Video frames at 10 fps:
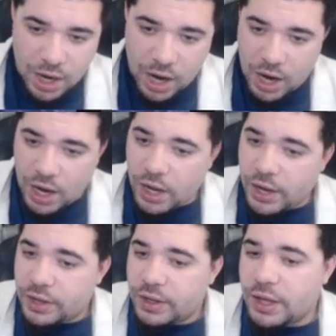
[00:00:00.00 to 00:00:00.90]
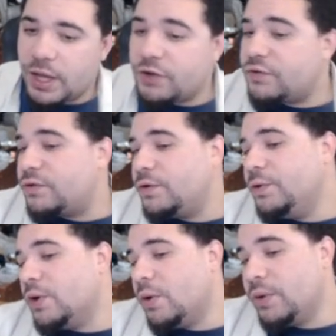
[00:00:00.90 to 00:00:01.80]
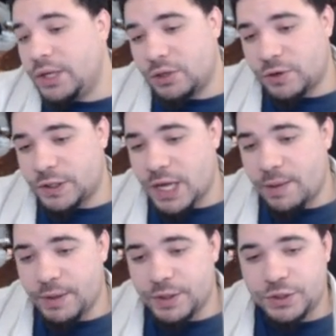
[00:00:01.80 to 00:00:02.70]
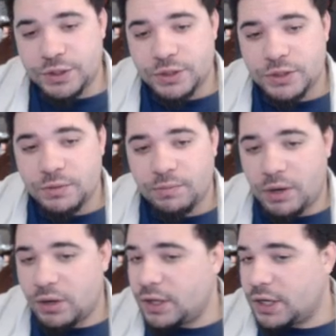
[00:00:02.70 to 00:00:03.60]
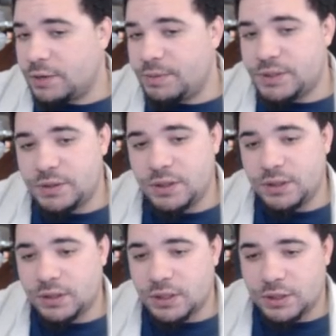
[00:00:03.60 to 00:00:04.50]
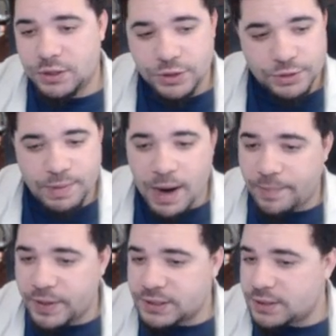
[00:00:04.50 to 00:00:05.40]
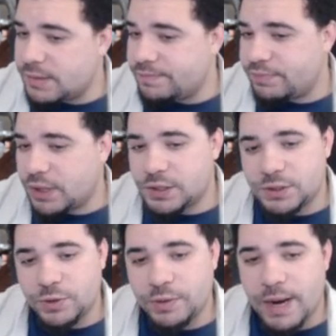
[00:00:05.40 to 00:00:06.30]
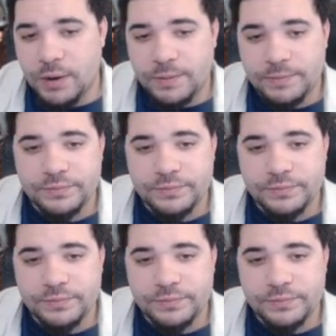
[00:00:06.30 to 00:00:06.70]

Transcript: Uh, if you don't need the crit damage, Merlin can be... You just pop this and then plug suit him out.